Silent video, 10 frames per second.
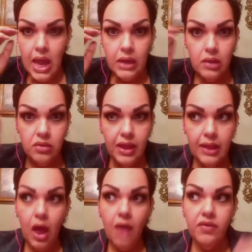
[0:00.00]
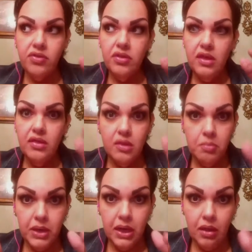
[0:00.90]
And it's like, obviously
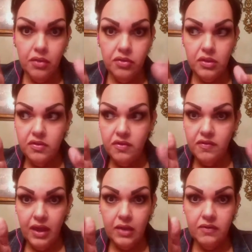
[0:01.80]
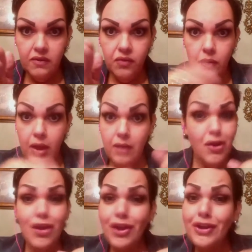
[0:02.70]
somebody else needs to take a different route of,
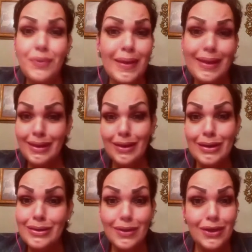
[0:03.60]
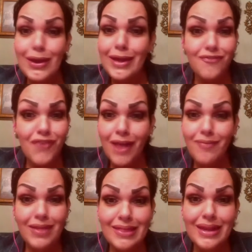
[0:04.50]
girl, you're doing good, you look
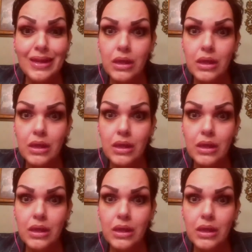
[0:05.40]
fabulous,